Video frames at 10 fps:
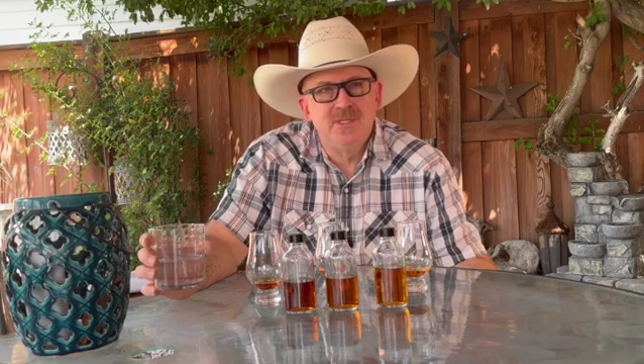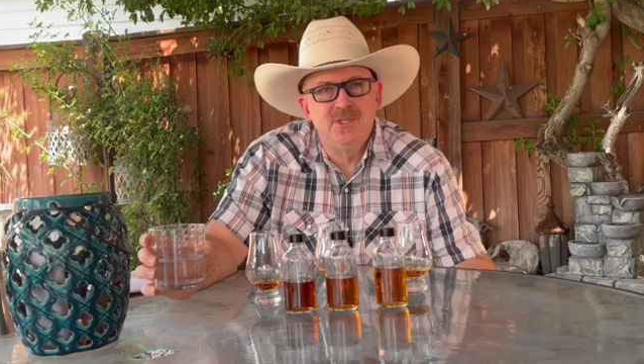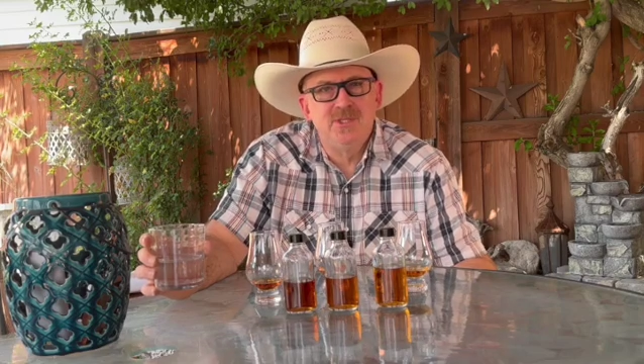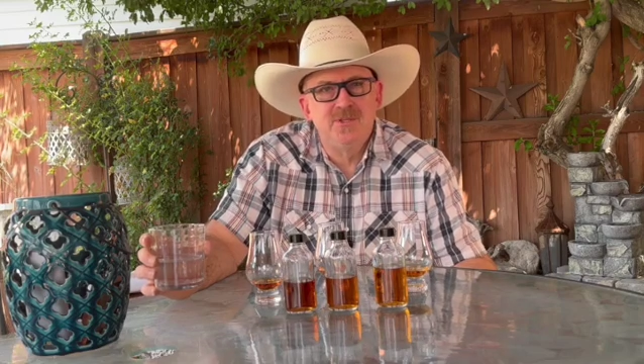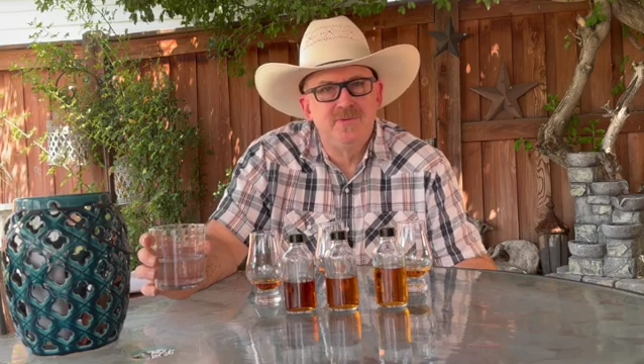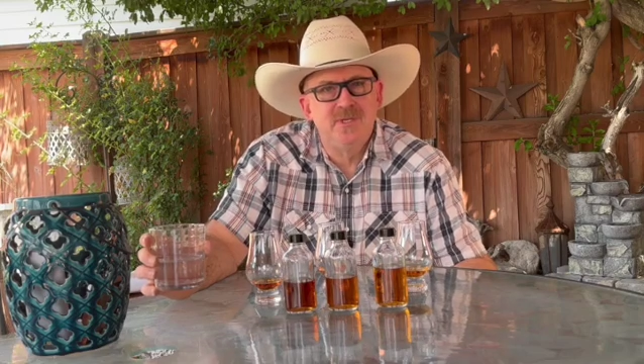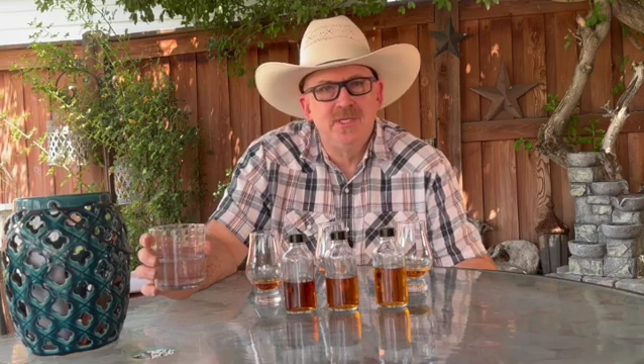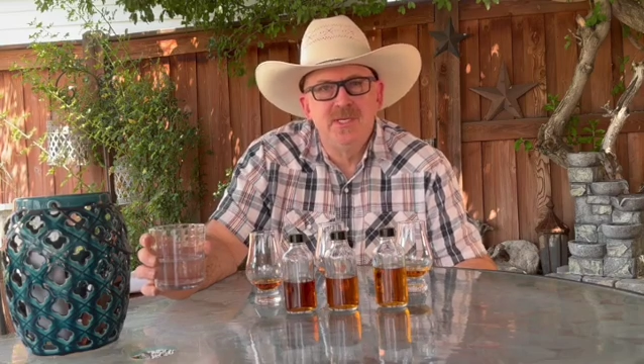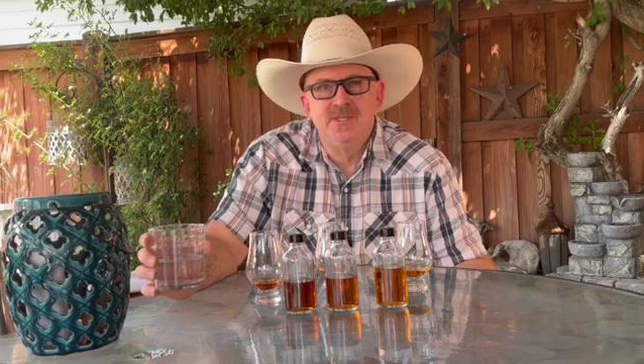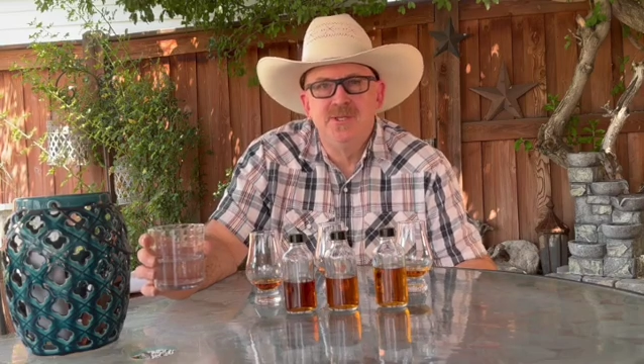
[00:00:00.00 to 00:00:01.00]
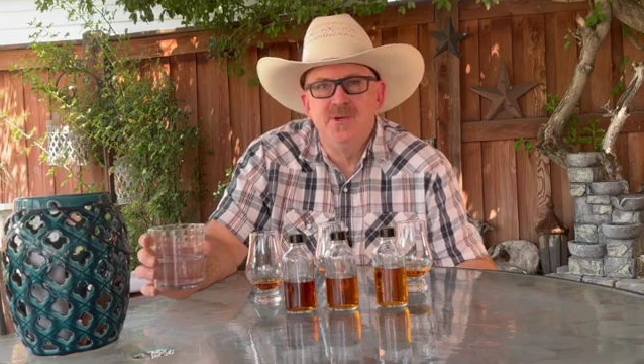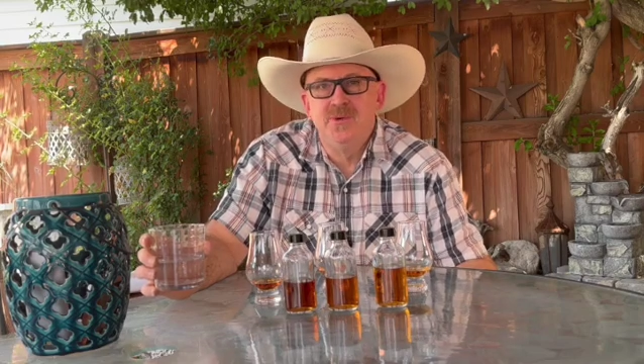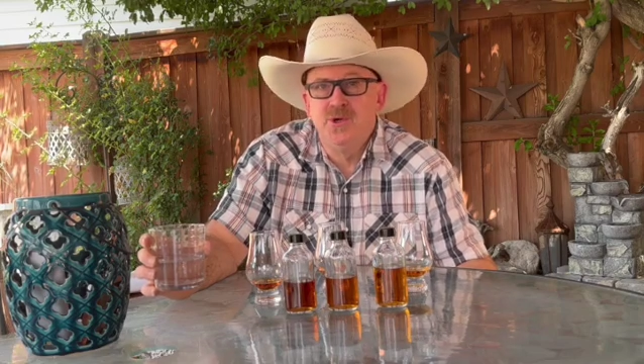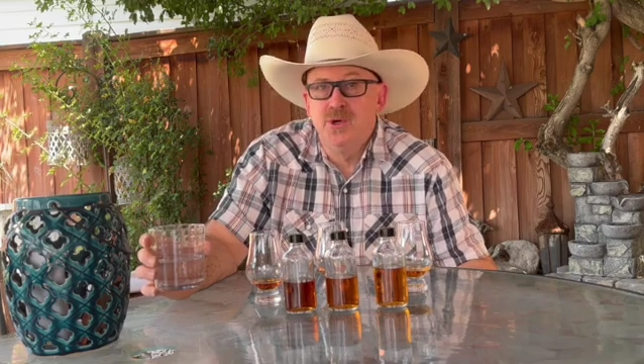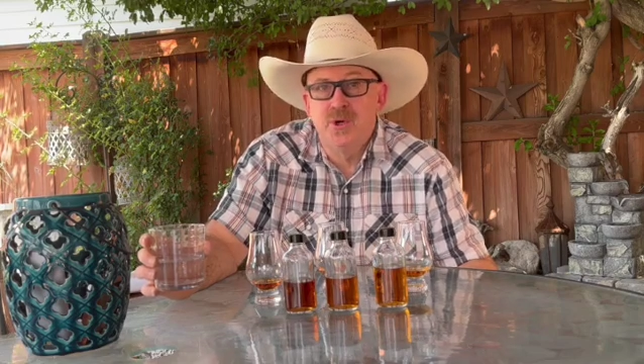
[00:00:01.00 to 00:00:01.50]
it's just fun to get to know
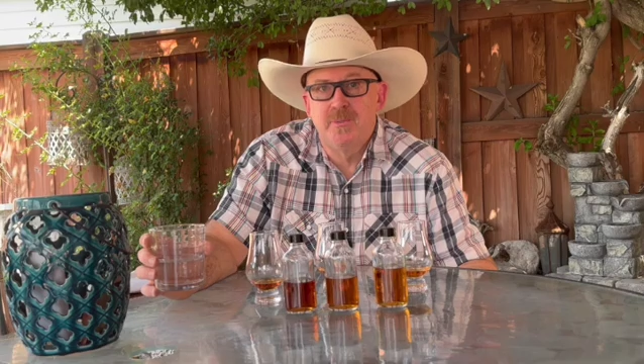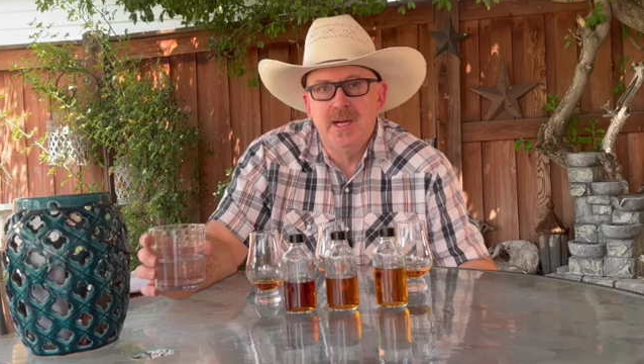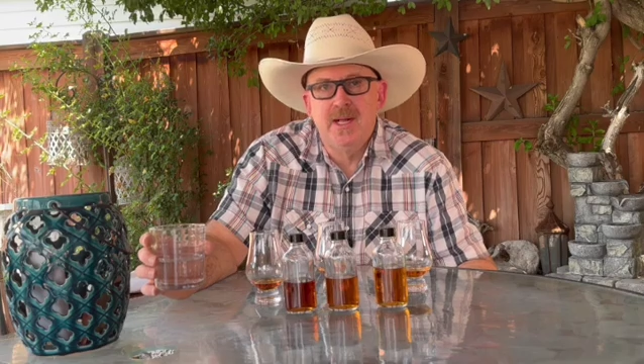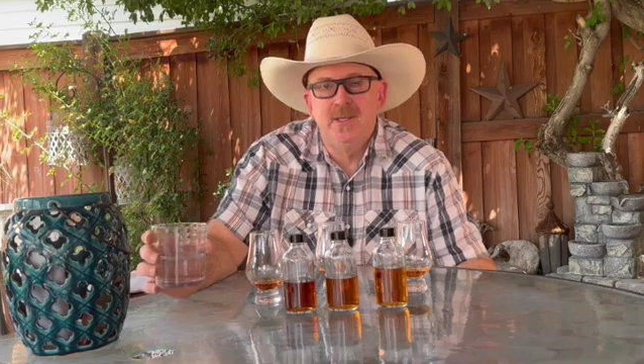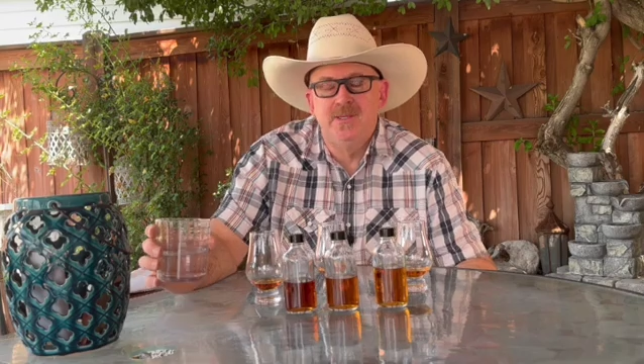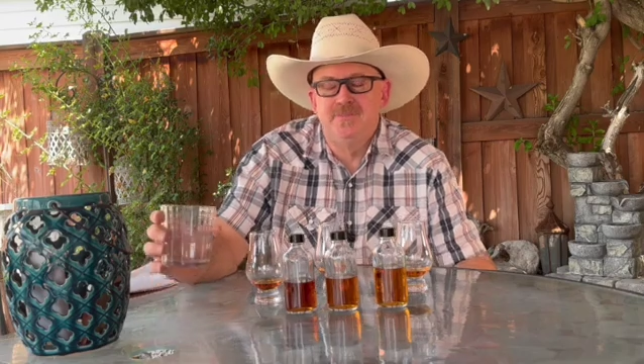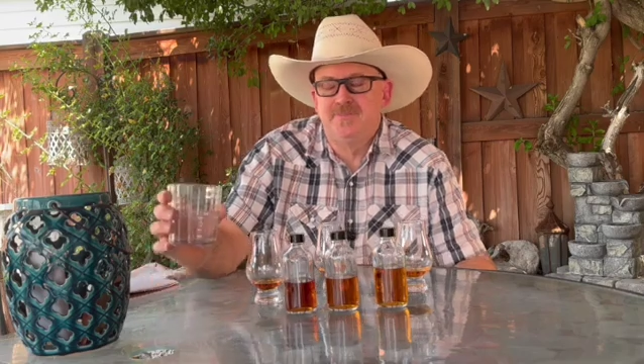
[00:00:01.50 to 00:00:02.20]
your palate.